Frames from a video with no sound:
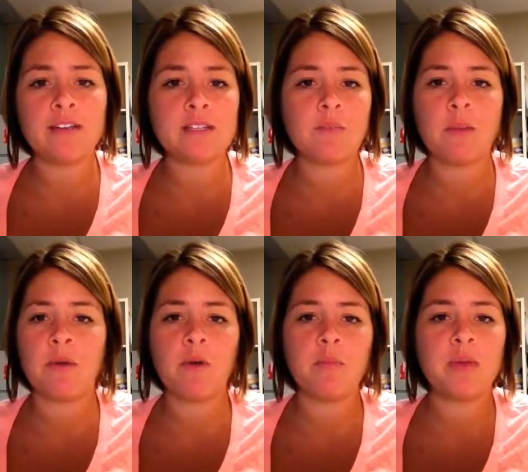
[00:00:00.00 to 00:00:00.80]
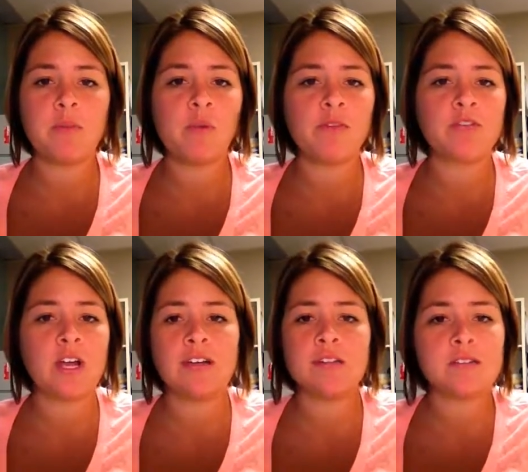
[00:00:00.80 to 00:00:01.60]
except maybe what people have
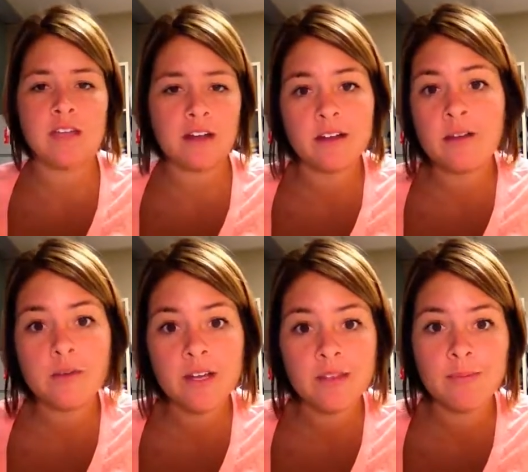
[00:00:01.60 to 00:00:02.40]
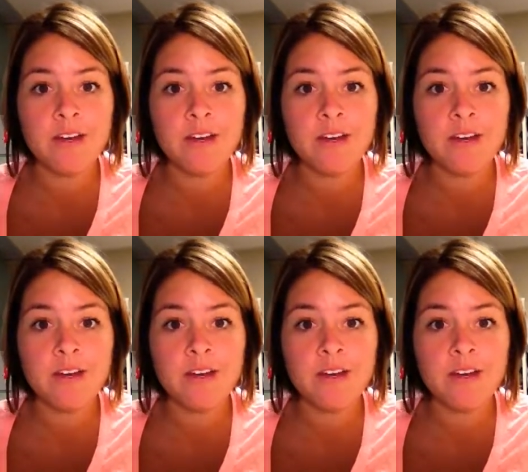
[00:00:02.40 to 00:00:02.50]
tried to scare you with,